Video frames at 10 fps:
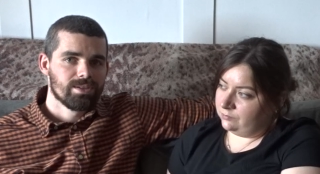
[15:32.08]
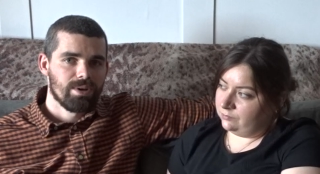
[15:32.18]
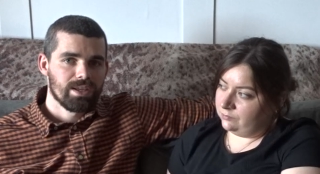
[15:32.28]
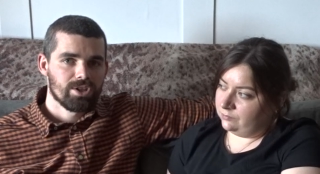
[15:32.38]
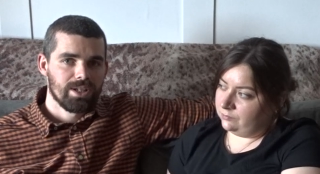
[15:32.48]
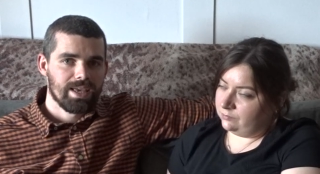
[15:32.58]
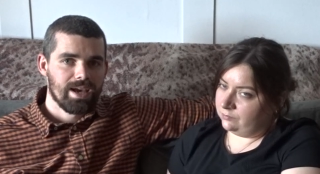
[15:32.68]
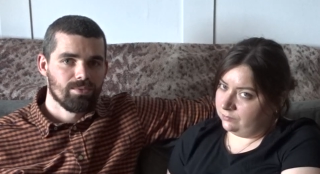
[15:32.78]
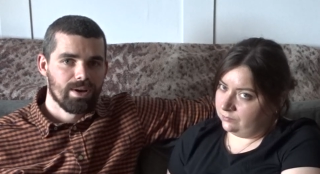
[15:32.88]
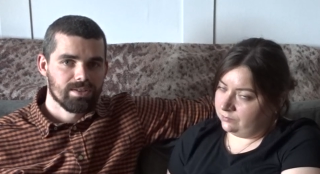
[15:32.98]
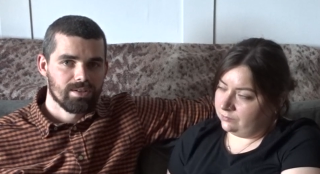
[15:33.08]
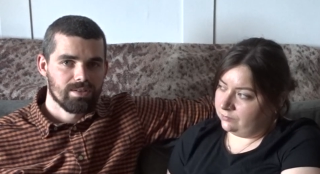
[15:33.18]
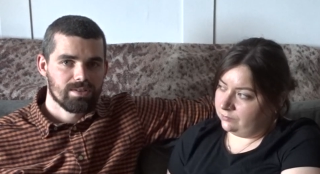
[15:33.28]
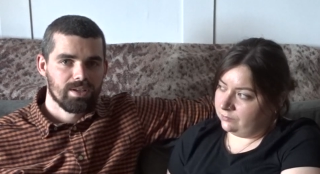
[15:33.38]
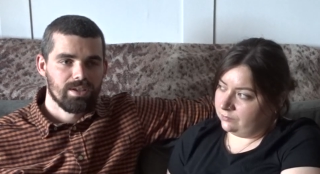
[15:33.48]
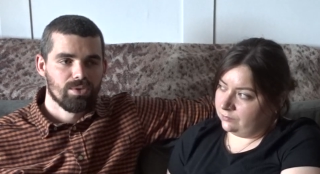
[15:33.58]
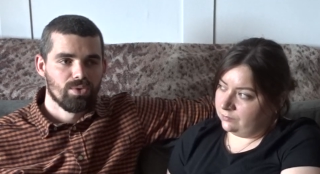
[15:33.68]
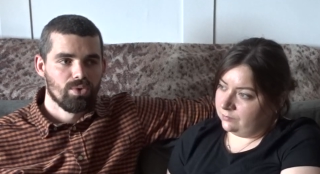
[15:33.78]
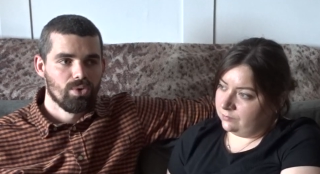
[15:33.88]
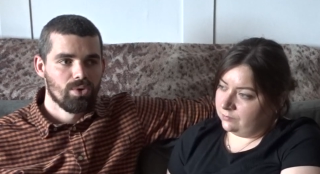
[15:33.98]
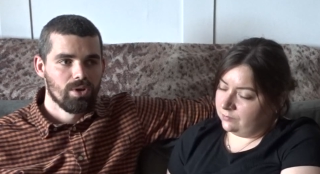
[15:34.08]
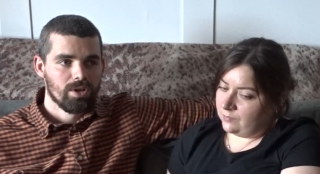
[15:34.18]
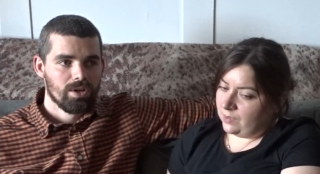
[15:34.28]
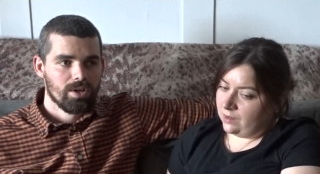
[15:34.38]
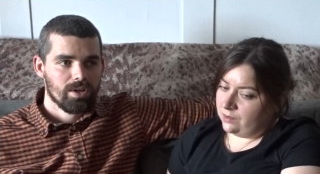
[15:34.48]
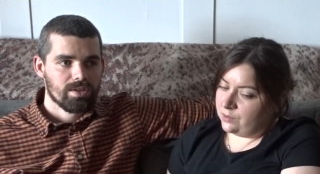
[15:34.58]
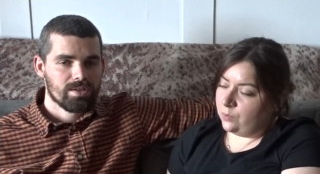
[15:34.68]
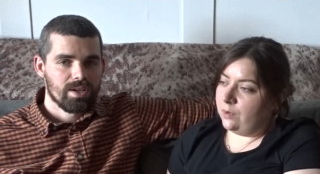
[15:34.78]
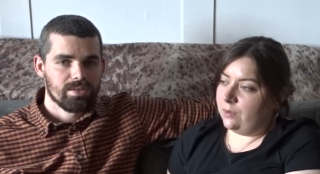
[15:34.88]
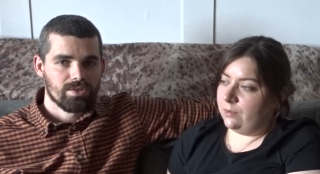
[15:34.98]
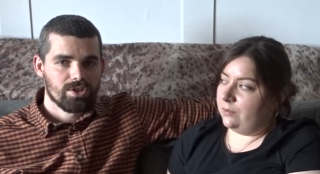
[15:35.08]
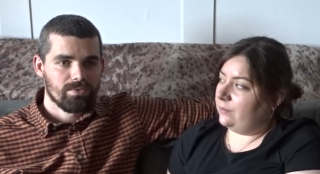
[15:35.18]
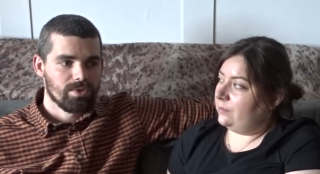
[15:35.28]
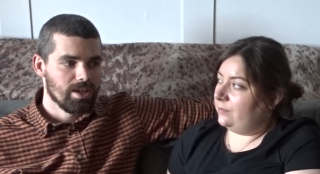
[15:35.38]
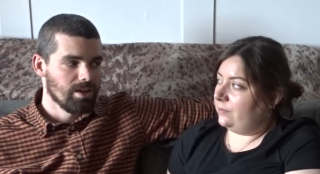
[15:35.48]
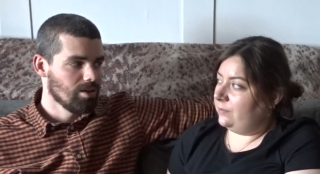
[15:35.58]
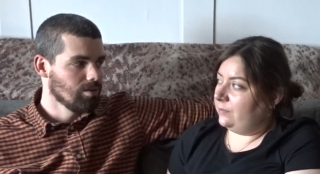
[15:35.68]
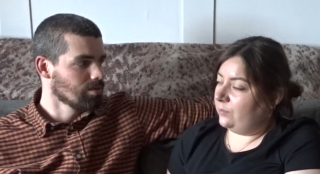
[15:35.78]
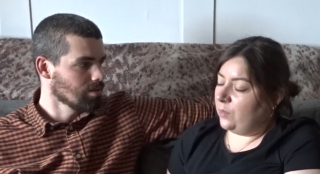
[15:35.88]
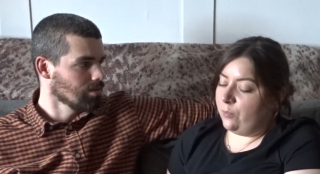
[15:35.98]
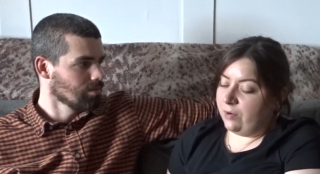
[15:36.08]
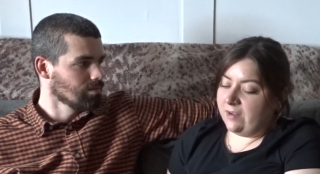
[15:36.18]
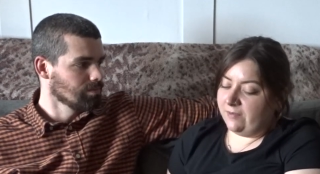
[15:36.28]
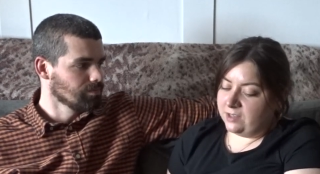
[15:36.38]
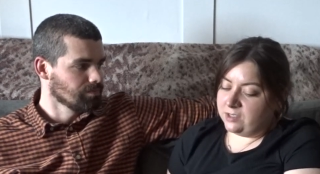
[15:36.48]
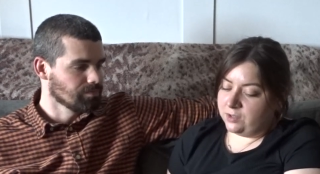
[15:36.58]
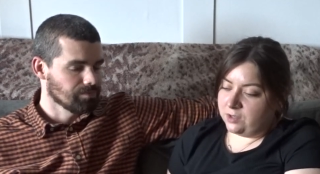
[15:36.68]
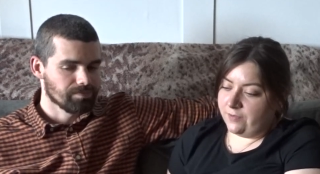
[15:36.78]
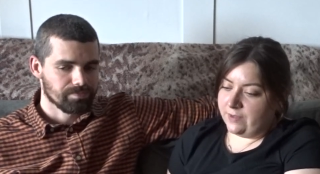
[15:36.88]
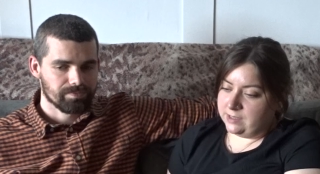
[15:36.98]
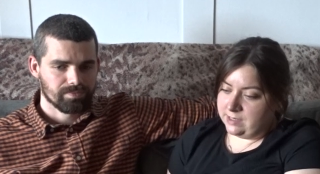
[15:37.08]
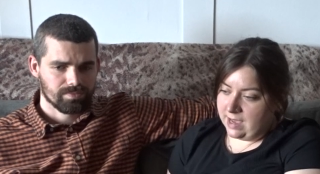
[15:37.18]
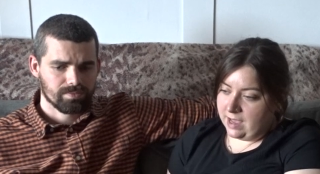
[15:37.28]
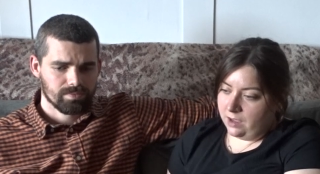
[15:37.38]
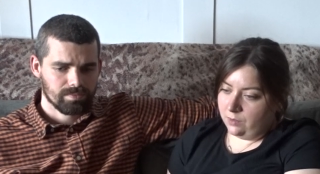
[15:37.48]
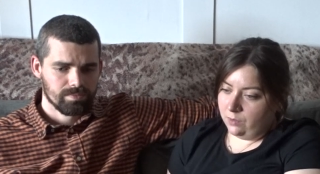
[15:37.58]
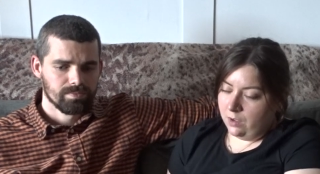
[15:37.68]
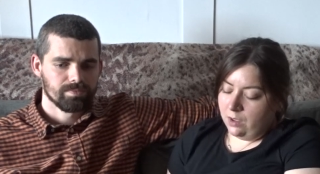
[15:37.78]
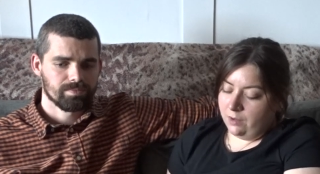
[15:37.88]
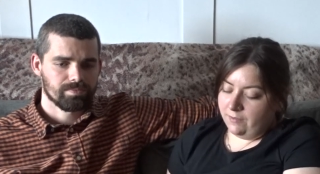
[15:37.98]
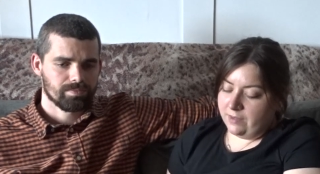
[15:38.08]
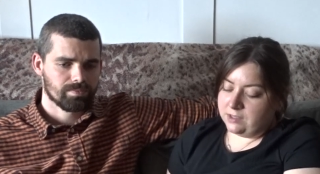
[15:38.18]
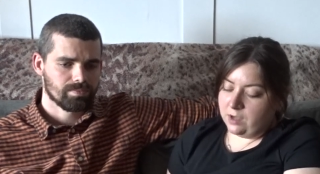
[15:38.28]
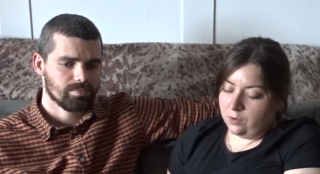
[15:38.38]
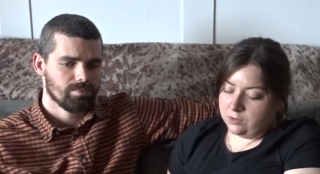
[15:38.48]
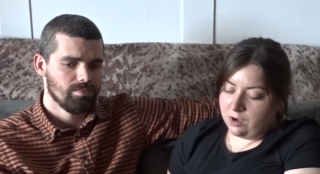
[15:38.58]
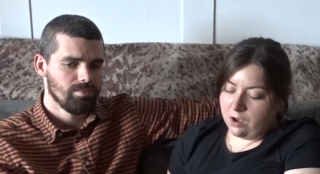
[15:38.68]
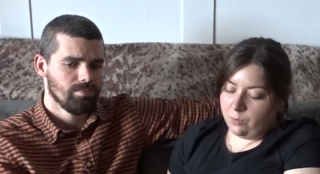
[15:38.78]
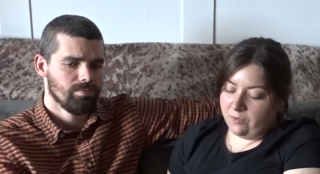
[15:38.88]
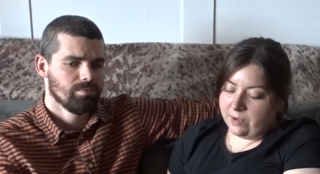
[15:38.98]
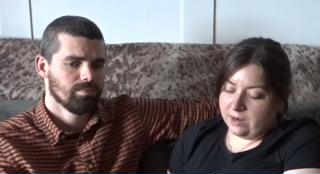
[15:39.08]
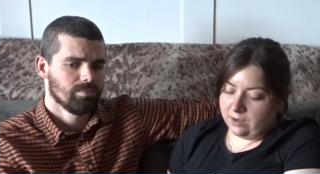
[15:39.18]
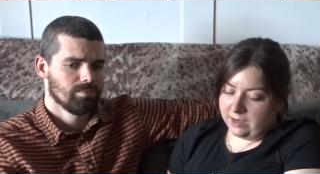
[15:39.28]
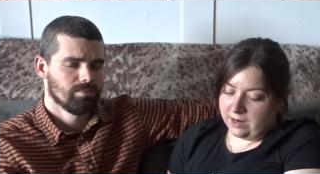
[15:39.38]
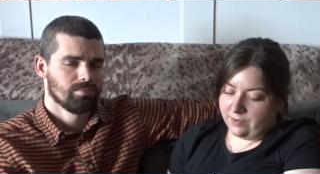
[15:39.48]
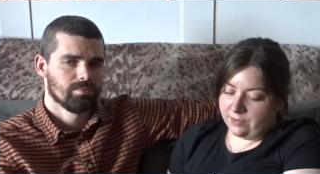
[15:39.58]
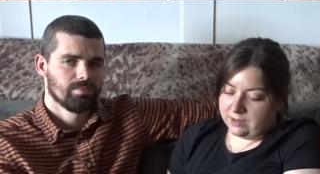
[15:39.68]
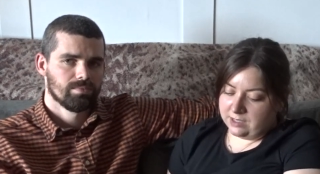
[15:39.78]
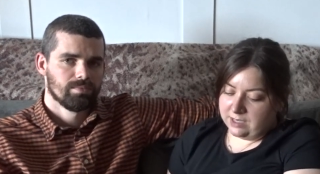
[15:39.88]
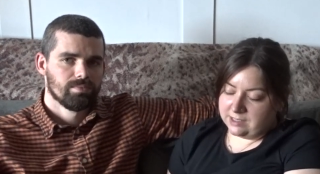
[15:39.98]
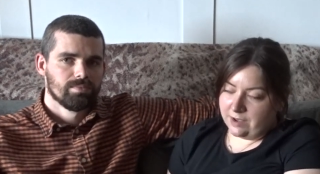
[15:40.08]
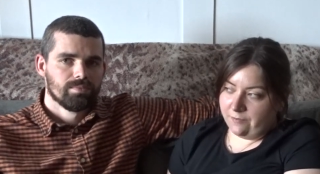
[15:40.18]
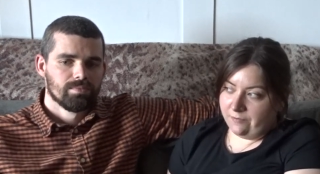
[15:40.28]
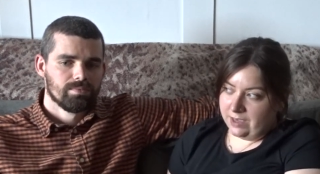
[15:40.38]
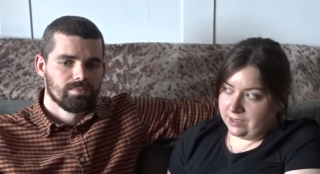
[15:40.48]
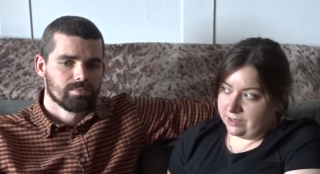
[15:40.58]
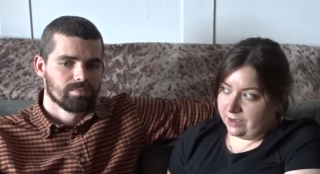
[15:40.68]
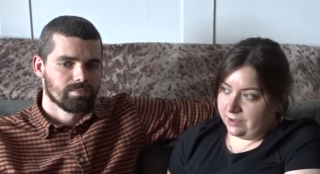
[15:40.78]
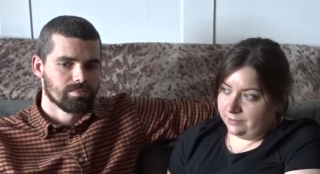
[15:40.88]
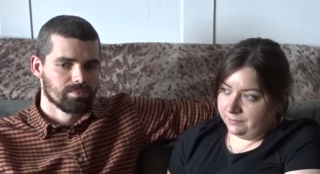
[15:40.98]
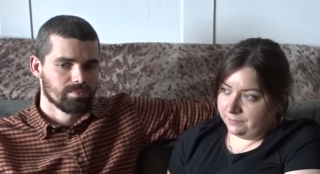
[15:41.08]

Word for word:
Speaker 1: to actually get residency or so citizenship we'll, for the EU.
Speaker 2: We'll briefly touch on this now. Mm. For this whole time, we've been looking at the D7 visa